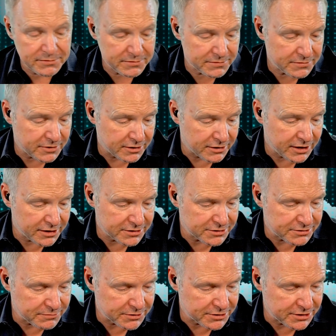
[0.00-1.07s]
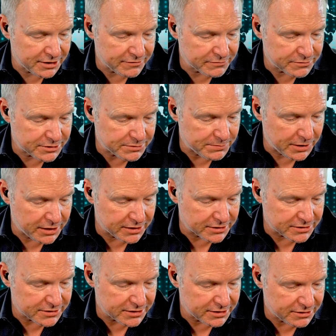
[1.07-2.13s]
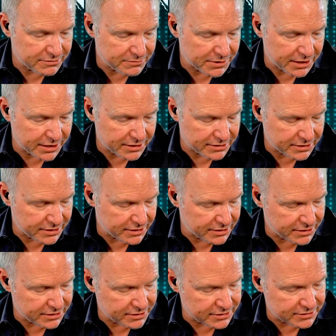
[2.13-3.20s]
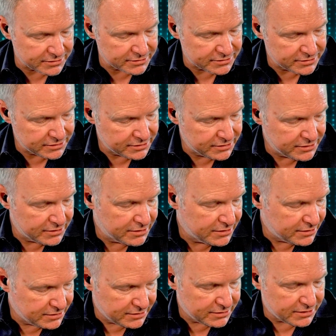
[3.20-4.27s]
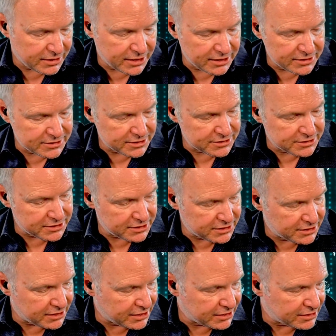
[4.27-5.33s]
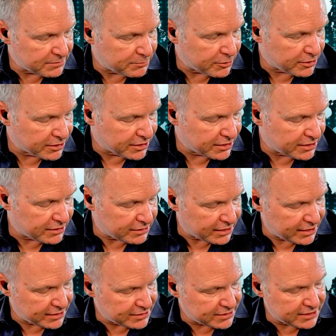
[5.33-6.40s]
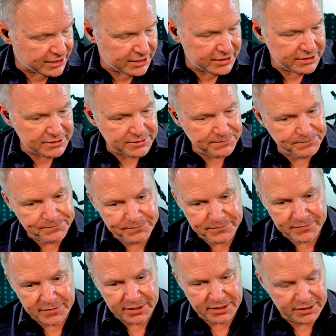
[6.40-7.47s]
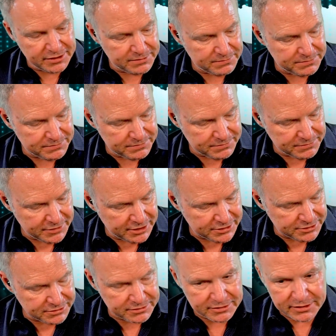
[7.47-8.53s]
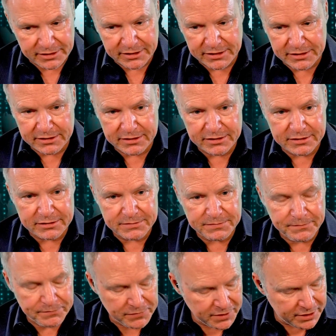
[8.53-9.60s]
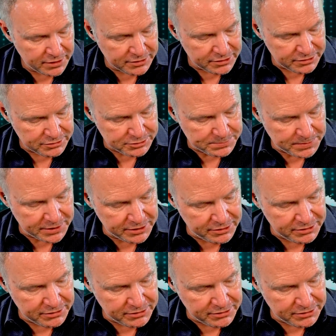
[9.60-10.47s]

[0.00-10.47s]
right, so what's on everyone's minds? I know we had the ICE incident at the park in LA today. That certainly hit the news, but you know,